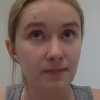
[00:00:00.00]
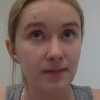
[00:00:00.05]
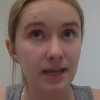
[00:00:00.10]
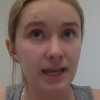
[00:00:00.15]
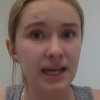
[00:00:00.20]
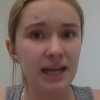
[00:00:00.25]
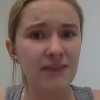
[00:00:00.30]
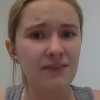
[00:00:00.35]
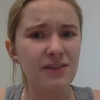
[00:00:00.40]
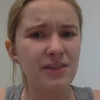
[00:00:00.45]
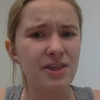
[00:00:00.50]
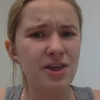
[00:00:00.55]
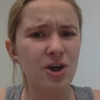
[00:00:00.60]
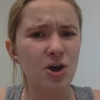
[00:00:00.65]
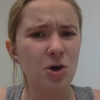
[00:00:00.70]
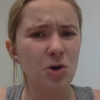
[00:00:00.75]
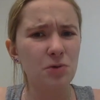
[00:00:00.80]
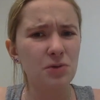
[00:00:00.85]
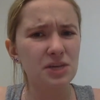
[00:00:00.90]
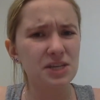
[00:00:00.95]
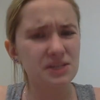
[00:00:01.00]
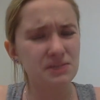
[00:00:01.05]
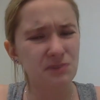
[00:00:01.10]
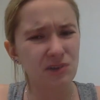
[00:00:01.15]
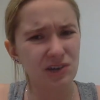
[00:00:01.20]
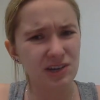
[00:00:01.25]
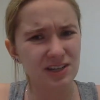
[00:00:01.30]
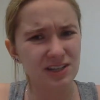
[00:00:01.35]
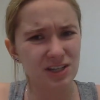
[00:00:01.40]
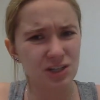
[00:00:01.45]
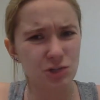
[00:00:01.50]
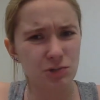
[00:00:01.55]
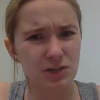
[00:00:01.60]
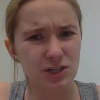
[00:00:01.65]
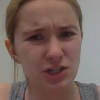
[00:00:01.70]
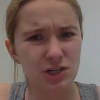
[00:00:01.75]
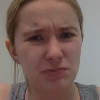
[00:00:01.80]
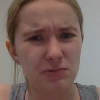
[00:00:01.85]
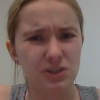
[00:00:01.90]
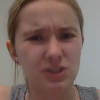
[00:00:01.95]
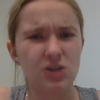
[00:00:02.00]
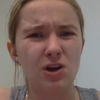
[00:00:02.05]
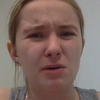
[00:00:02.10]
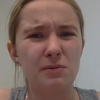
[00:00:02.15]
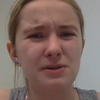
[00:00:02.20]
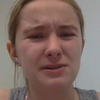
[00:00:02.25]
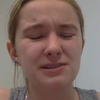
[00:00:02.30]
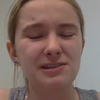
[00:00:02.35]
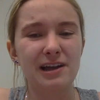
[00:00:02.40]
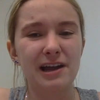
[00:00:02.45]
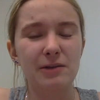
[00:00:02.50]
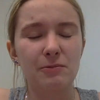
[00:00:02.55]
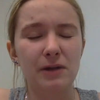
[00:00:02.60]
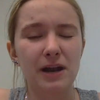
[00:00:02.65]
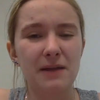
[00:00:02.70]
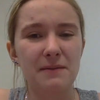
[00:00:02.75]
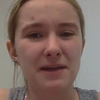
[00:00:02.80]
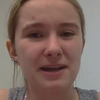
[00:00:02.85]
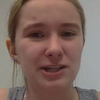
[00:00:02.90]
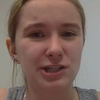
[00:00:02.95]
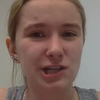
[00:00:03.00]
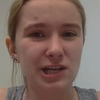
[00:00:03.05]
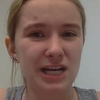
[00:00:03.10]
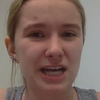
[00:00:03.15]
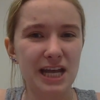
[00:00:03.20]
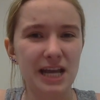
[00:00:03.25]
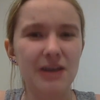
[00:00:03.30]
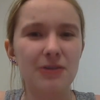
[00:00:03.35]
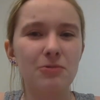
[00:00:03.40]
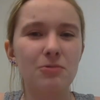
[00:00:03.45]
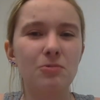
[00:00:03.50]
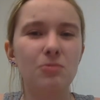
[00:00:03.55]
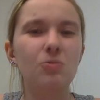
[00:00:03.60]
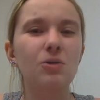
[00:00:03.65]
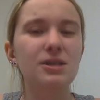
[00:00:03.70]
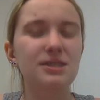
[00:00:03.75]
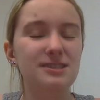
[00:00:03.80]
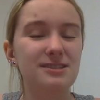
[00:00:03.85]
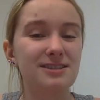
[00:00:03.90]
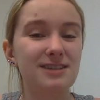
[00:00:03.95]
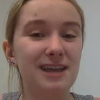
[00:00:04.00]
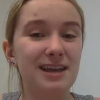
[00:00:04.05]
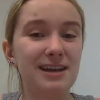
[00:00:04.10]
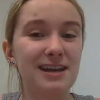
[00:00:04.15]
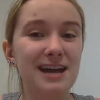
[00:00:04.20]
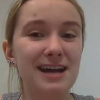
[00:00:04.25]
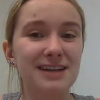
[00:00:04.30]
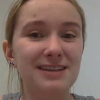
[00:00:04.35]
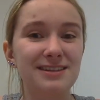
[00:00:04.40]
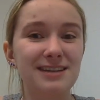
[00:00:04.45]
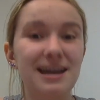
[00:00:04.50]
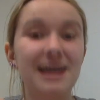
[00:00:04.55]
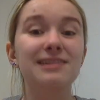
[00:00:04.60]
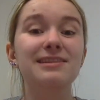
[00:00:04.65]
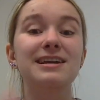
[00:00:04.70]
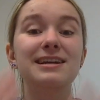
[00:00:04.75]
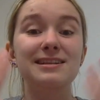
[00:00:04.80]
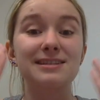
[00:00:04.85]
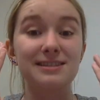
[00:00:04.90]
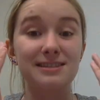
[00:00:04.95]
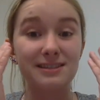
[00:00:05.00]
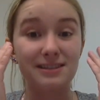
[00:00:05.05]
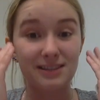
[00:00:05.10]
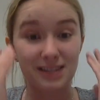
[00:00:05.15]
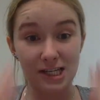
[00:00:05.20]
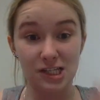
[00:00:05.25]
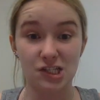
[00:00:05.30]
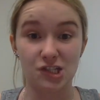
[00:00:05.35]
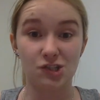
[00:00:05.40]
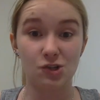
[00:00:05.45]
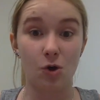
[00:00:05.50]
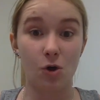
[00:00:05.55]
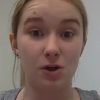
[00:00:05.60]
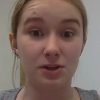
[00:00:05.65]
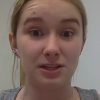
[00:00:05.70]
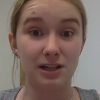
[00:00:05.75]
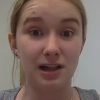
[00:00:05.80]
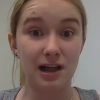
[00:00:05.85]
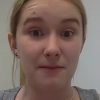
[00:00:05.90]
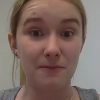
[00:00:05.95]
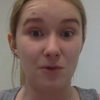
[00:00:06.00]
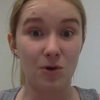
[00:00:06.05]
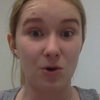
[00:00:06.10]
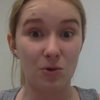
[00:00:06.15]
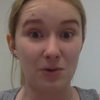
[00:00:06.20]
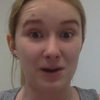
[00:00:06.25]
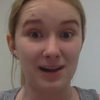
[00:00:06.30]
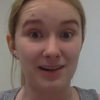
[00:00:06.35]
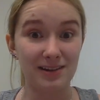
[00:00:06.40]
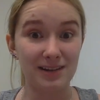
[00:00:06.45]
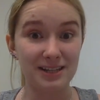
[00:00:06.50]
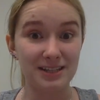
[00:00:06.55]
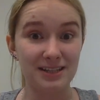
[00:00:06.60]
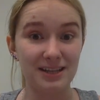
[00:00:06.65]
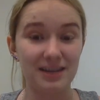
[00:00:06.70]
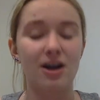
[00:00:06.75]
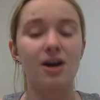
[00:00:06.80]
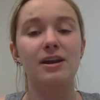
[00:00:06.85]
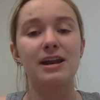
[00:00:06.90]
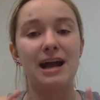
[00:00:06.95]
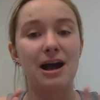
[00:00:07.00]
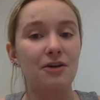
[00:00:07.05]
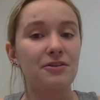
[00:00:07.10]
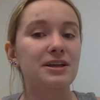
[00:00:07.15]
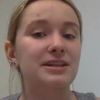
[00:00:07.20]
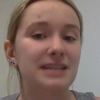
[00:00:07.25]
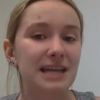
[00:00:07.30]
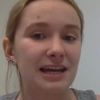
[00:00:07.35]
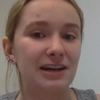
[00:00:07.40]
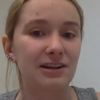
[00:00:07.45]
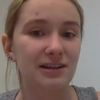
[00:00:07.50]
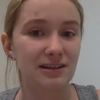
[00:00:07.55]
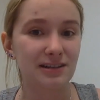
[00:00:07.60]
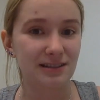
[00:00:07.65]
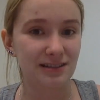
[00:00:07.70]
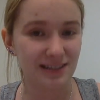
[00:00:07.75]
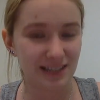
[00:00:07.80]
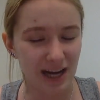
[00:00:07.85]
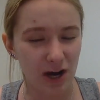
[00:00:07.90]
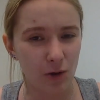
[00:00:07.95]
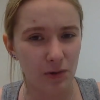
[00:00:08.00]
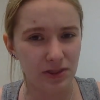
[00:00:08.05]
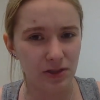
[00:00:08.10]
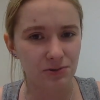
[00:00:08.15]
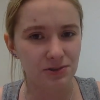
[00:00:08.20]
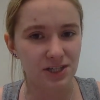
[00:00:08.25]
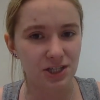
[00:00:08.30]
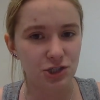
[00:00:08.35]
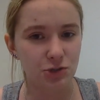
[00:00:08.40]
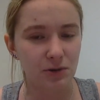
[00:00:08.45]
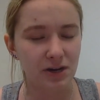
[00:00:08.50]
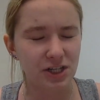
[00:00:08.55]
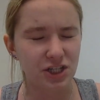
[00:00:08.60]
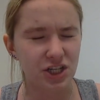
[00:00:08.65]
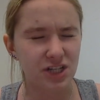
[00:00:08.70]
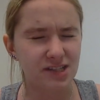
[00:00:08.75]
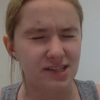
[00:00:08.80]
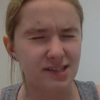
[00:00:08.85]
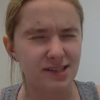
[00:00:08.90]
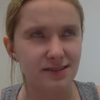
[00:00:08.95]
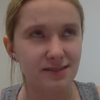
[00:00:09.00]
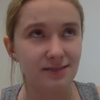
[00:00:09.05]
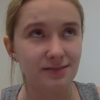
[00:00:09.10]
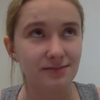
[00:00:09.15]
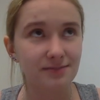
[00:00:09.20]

And even though this bullying situation was almost like what I mentioned in What to Say Next, at least this school is a lot more realistic on how they deal with those situations.